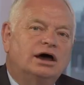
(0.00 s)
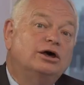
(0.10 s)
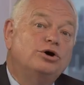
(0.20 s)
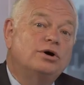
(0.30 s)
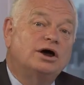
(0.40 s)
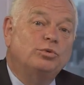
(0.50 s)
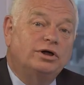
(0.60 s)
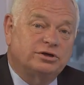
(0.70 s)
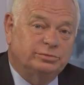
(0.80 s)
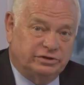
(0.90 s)
Hello and
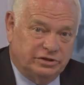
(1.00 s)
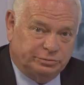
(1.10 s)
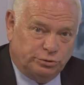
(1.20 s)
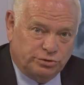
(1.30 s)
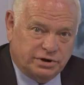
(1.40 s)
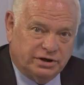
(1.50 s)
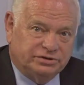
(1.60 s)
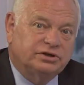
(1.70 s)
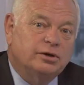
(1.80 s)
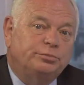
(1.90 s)
welcome to this
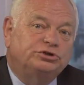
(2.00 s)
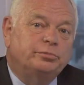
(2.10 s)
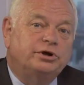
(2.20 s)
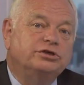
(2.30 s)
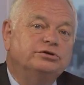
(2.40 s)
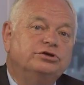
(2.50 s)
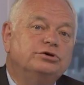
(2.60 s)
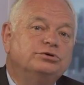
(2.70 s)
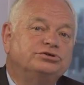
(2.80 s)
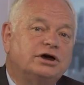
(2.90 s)
broadcast to bring you
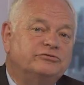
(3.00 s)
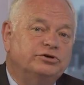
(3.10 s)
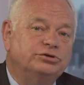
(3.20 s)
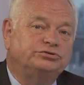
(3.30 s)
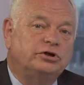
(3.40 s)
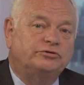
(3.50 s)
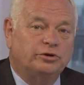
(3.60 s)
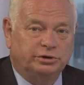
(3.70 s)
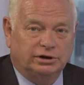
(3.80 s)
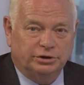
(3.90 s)
news and views
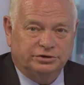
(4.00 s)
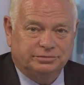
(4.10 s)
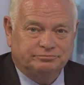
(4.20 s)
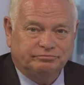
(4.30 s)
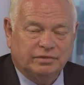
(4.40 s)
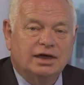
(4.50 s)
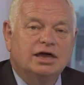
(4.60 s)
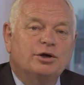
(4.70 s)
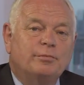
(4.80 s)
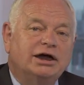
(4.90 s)
from Deloitte.
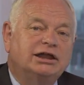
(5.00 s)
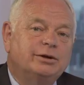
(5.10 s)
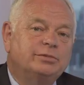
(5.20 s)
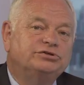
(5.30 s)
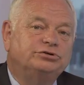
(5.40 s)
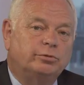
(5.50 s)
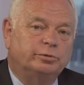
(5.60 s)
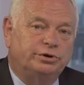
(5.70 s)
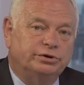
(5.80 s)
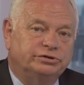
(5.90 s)
My name is
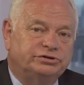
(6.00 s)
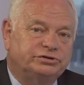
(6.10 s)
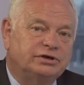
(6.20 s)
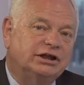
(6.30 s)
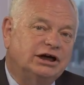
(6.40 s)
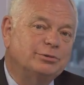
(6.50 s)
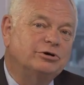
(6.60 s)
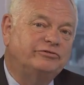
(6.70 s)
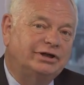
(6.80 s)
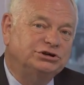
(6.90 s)
Robert Bruce and I'm
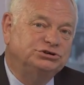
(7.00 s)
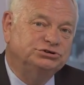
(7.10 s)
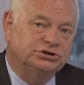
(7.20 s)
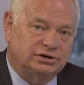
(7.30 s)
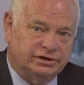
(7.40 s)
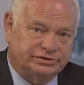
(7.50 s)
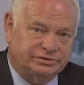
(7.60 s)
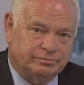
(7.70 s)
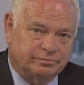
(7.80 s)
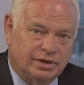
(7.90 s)
a financial
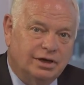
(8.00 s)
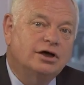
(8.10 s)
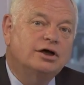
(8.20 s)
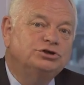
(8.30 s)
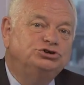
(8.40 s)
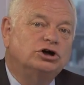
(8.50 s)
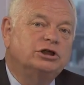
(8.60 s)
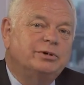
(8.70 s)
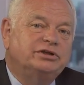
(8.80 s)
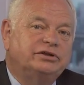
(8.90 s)
journalist.
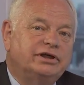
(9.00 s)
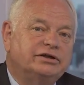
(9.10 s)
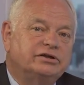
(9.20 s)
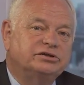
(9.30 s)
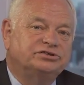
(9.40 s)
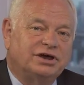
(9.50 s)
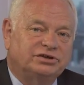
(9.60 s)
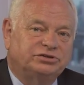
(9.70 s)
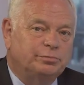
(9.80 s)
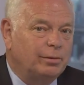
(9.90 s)
Joining me today to
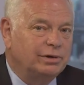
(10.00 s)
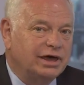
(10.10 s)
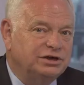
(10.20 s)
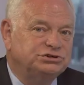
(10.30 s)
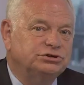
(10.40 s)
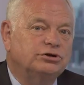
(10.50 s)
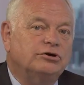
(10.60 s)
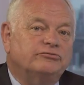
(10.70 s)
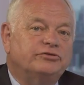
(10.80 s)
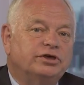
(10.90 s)
discuss the publication
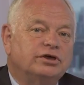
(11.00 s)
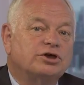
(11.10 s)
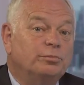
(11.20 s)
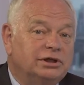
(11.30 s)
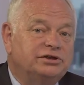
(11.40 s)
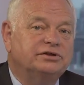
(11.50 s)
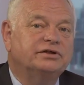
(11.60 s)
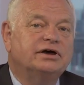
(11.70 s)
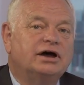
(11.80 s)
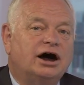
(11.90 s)
of the
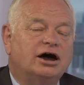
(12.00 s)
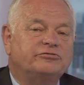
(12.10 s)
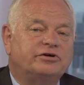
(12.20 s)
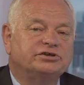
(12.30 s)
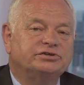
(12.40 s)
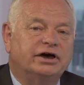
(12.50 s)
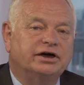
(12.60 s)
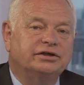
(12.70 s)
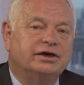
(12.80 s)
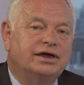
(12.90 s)
completed IFRS
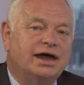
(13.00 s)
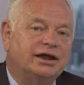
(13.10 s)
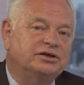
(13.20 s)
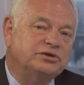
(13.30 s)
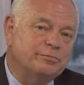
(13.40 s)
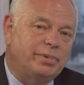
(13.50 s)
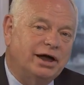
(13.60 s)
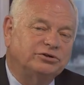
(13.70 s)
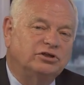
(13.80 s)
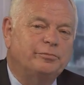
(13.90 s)
9 and its
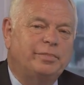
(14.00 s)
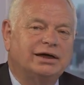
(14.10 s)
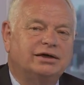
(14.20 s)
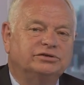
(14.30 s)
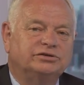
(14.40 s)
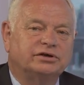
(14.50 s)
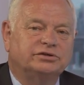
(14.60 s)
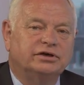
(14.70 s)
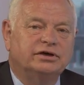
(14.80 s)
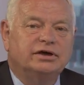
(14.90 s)
impact on the banking sector